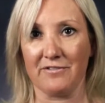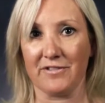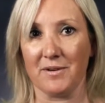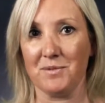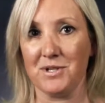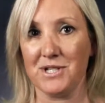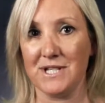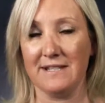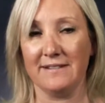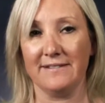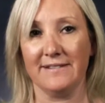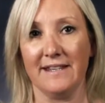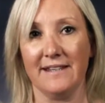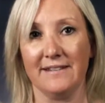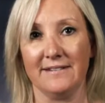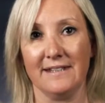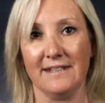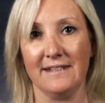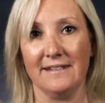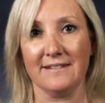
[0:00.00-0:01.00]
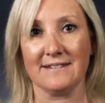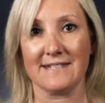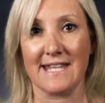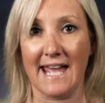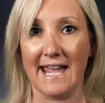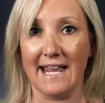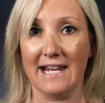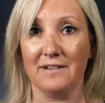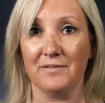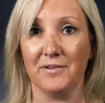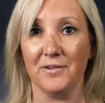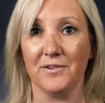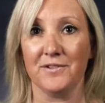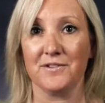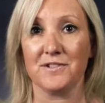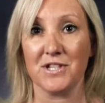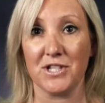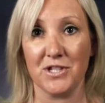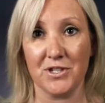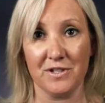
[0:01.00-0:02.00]
from GCSEs to
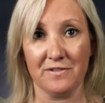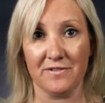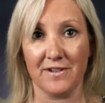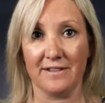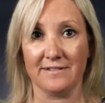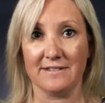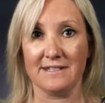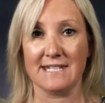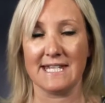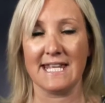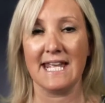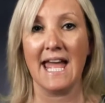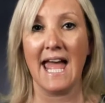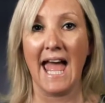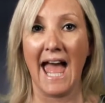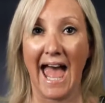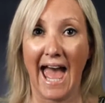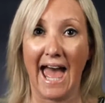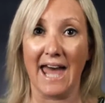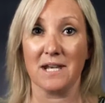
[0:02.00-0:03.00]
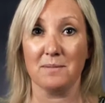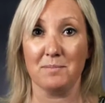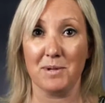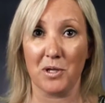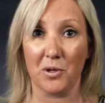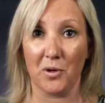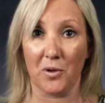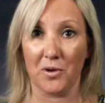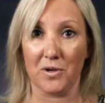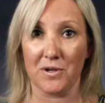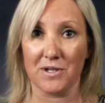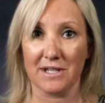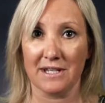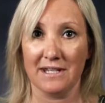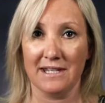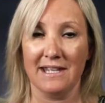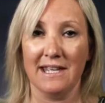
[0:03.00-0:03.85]
A-levels to university and beyond.